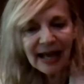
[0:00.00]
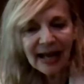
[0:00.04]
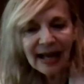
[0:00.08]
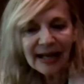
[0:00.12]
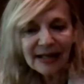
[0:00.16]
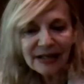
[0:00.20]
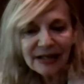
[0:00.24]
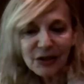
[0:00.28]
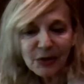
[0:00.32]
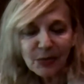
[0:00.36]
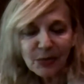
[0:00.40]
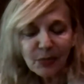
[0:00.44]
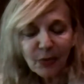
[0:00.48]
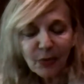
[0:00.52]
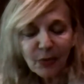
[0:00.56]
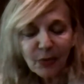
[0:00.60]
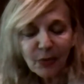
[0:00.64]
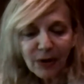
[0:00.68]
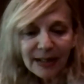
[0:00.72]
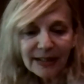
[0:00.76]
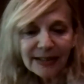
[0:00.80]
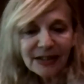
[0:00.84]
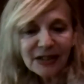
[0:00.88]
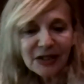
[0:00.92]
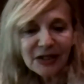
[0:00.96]
and support
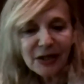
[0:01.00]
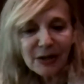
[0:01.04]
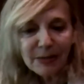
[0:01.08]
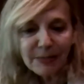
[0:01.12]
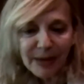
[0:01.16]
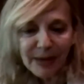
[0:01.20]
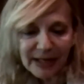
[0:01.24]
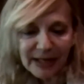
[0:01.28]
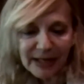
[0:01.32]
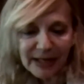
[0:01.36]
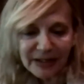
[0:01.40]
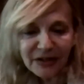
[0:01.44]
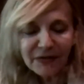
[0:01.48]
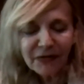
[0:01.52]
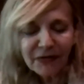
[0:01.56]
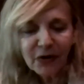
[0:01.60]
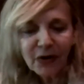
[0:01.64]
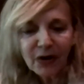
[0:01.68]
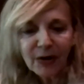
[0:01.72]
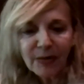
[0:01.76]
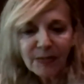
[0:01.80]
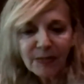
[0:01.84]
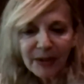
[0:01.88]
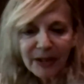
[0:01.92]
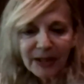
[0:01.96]
us to the best of
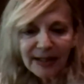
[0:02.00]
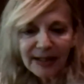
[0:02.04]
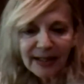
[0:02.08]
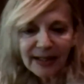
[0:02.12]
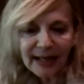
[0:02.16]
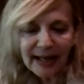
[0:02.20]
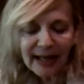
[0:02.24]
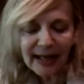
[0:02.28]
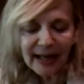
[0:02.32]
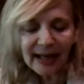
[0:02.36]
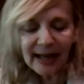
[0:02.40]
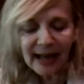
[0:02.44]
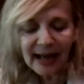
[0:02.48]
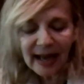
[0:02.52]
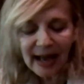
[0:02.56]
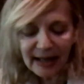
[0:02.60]
your ability